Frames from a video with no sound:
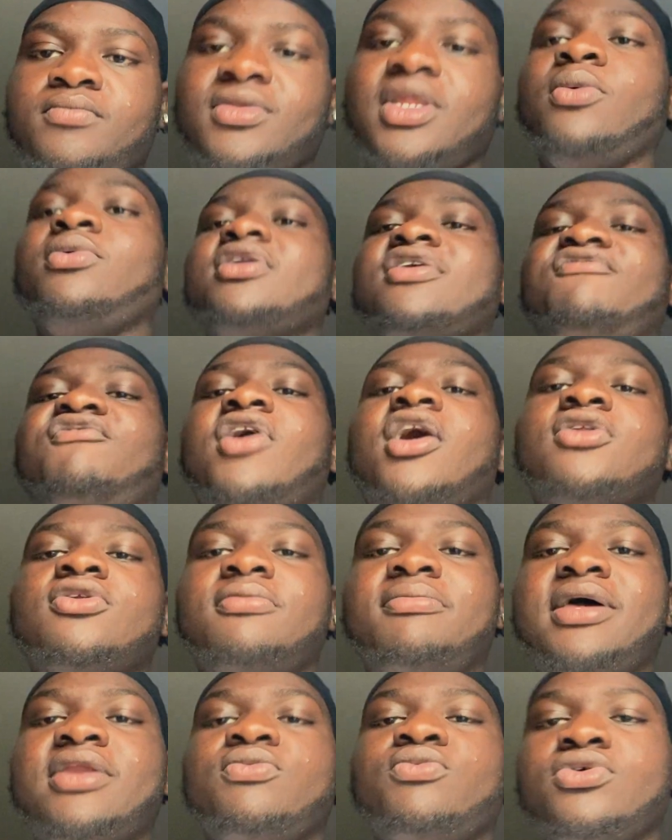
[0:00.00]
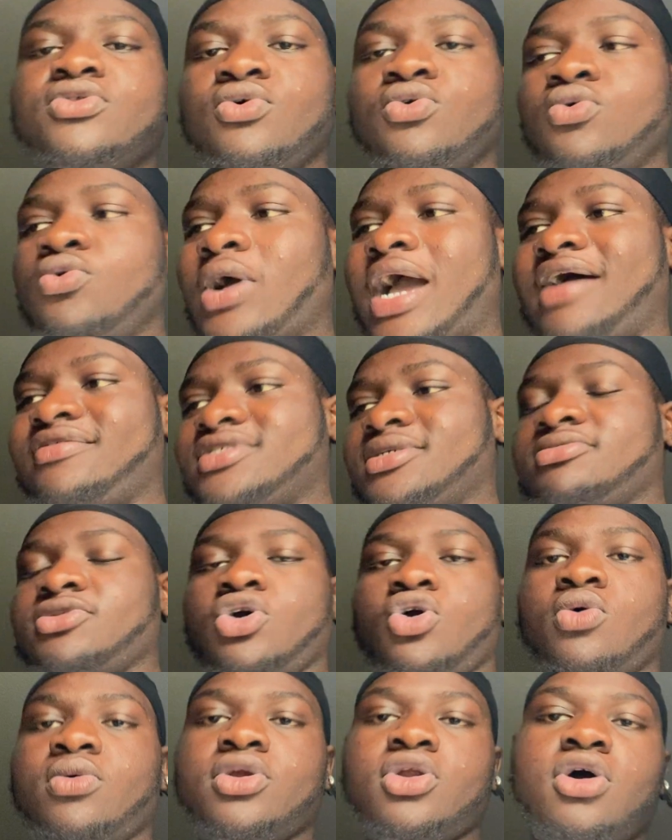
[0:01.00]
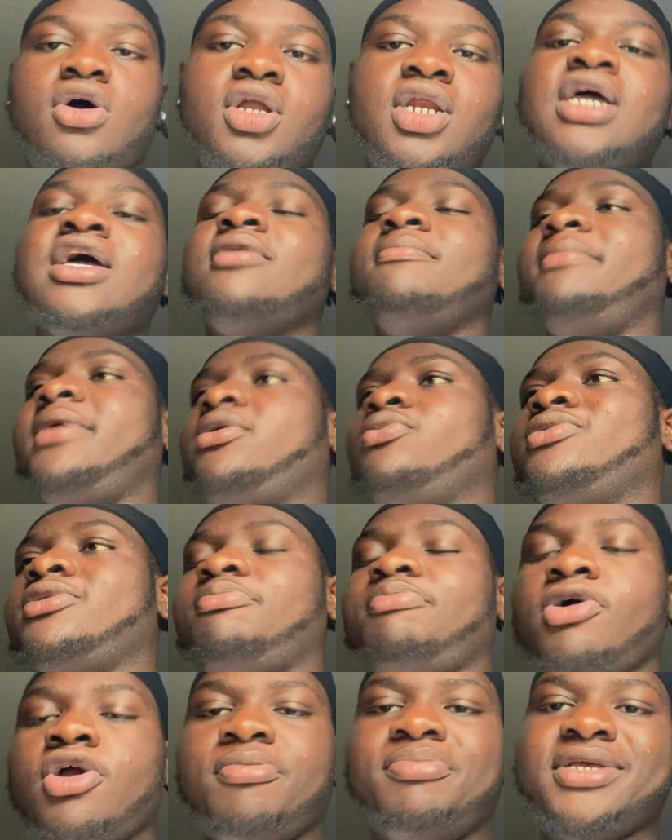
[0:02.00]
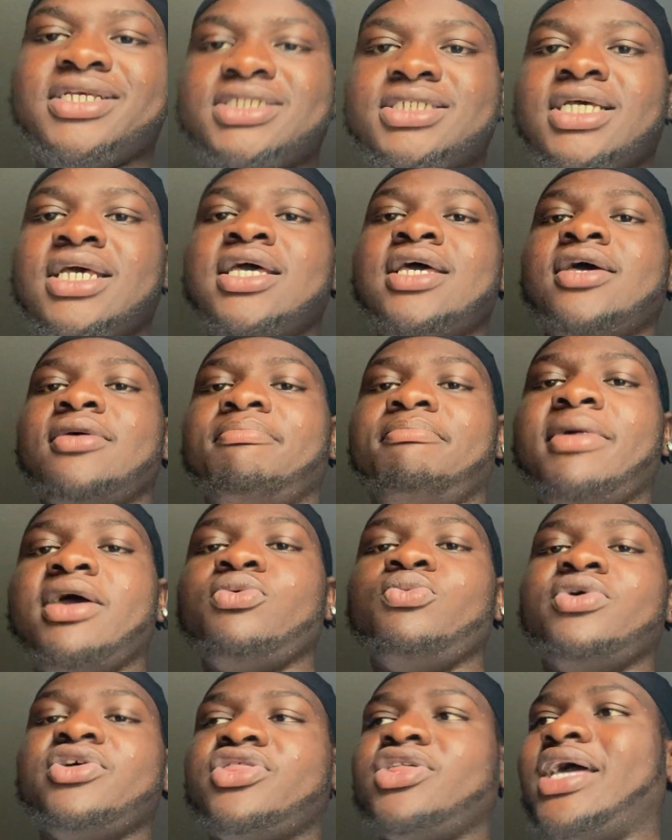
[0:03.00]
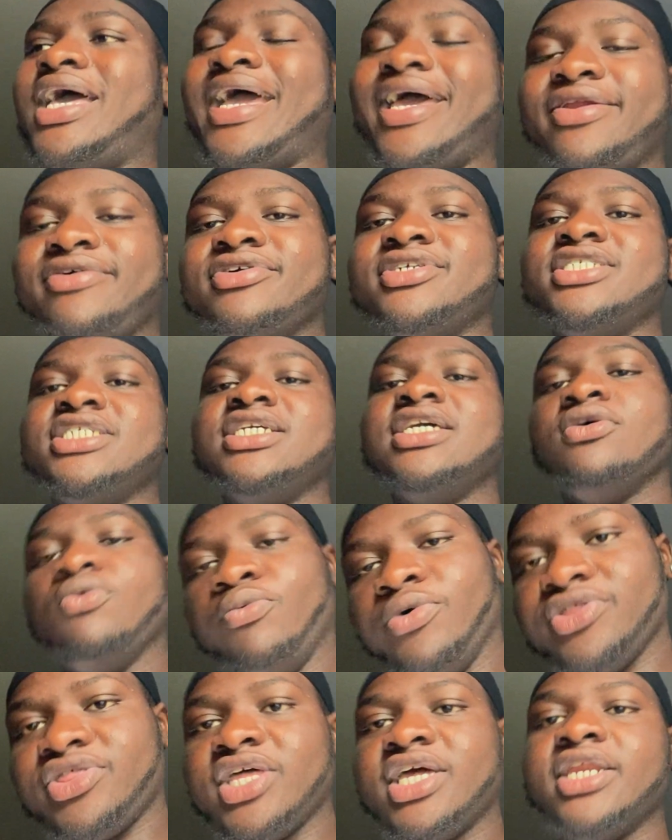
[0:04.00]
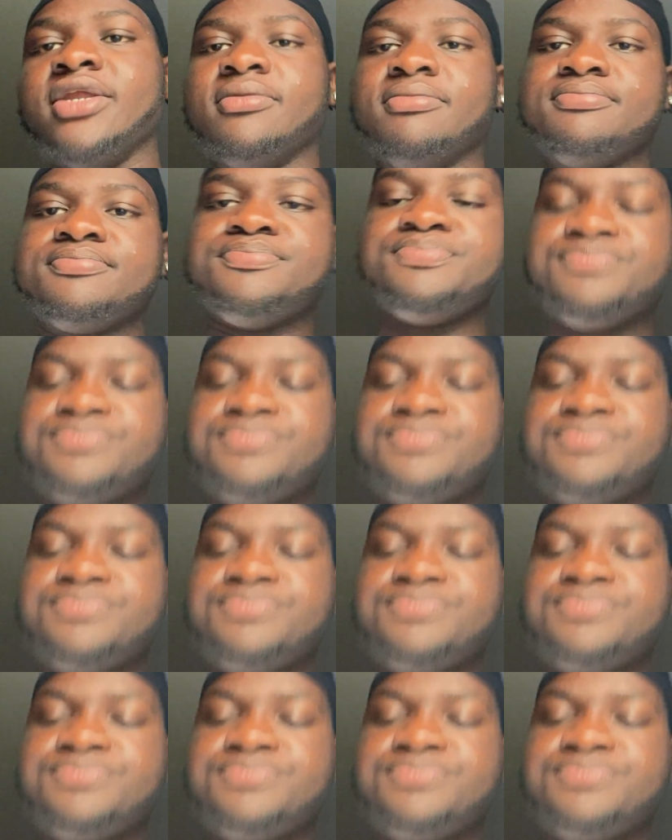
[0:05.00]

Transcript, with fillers: They want to follow men with who have something going on, men with purpose, men with energy within them.